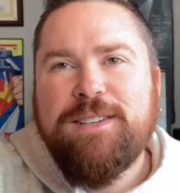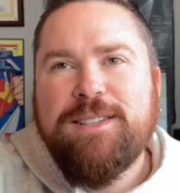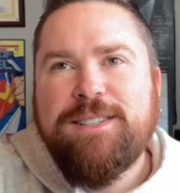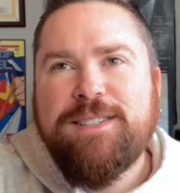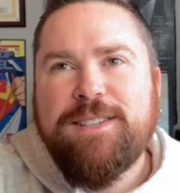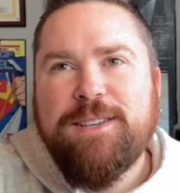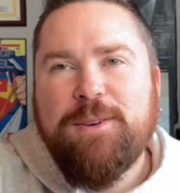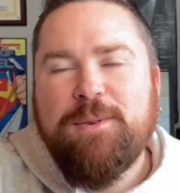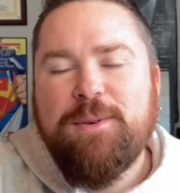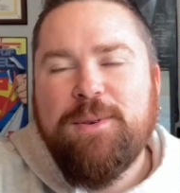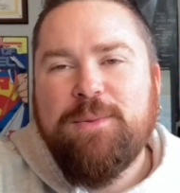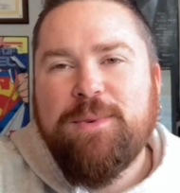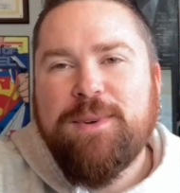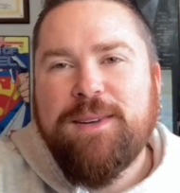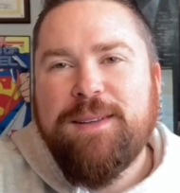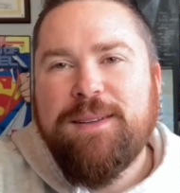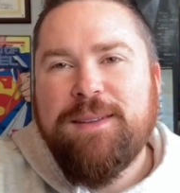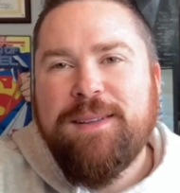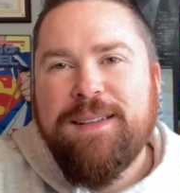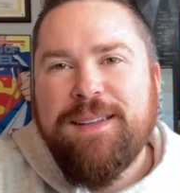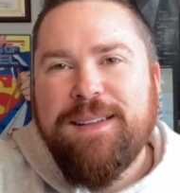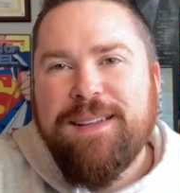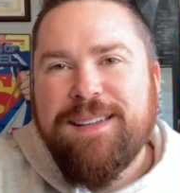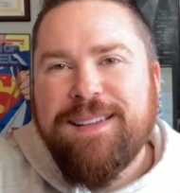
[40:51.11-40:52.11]
And so we want
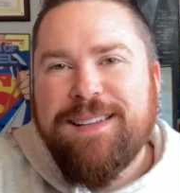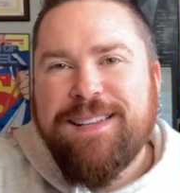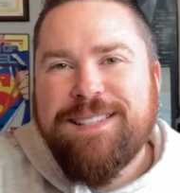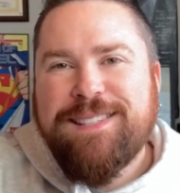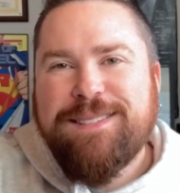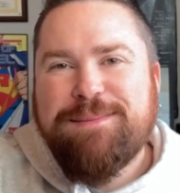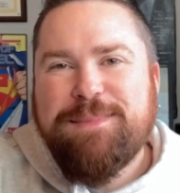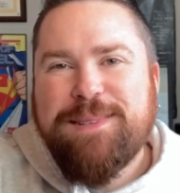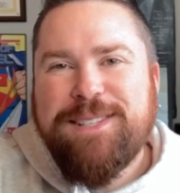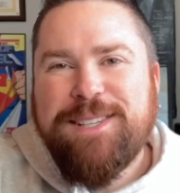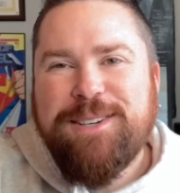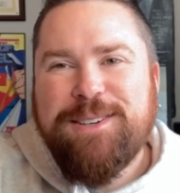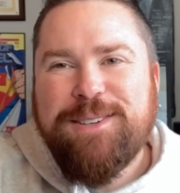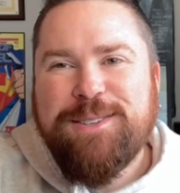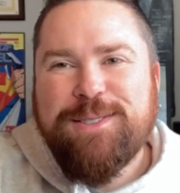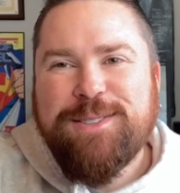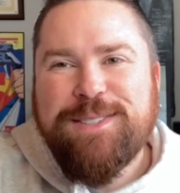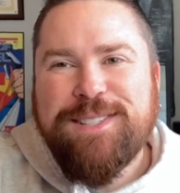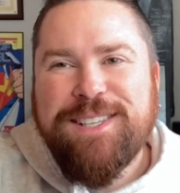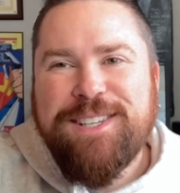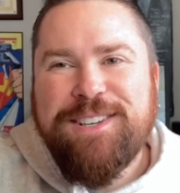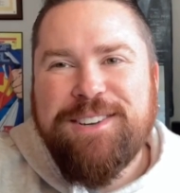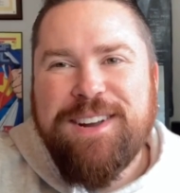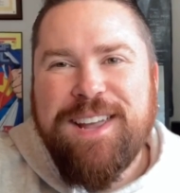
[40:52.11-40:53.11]
to get some
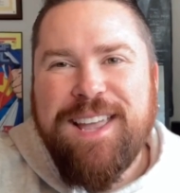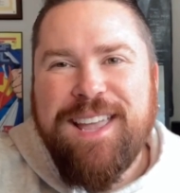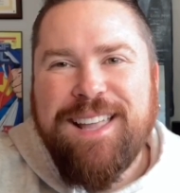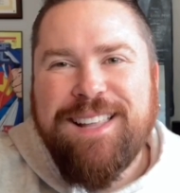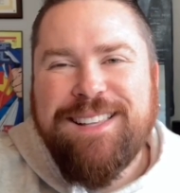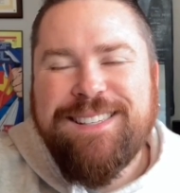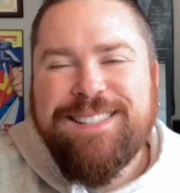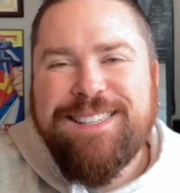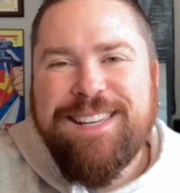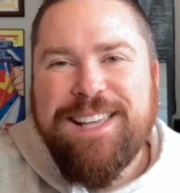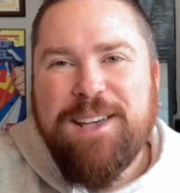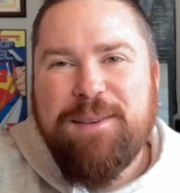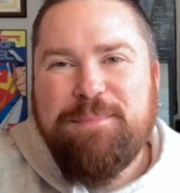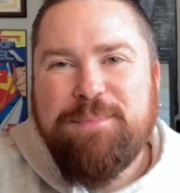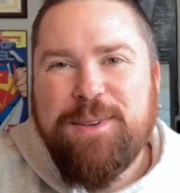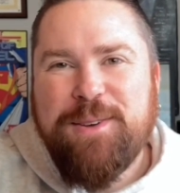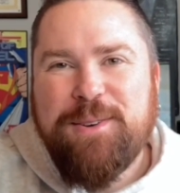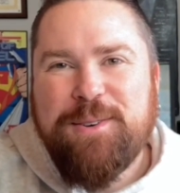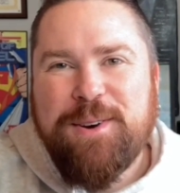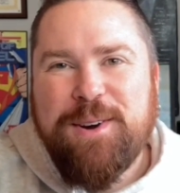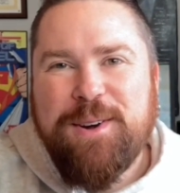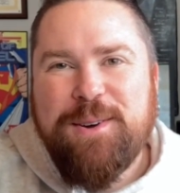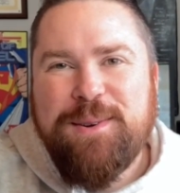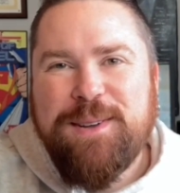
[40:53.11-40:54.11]
materials in your hands to help
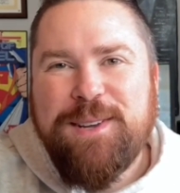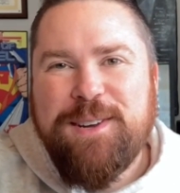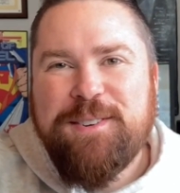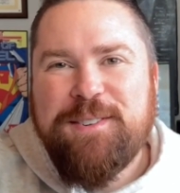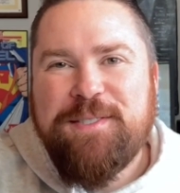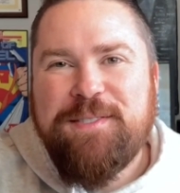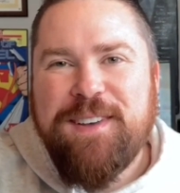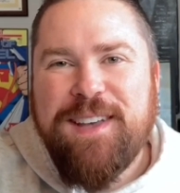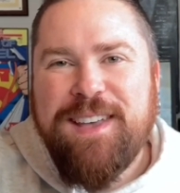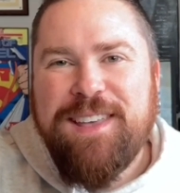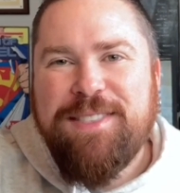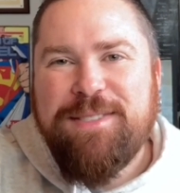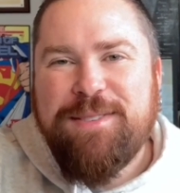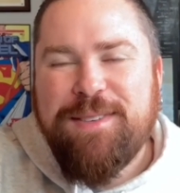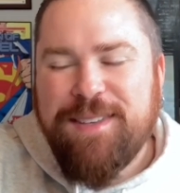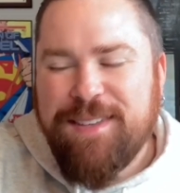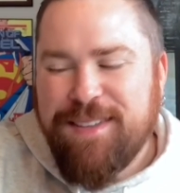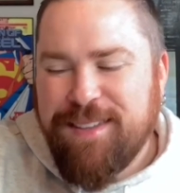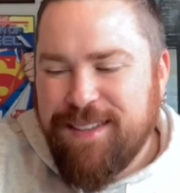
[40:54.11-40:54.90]
you grow in your faith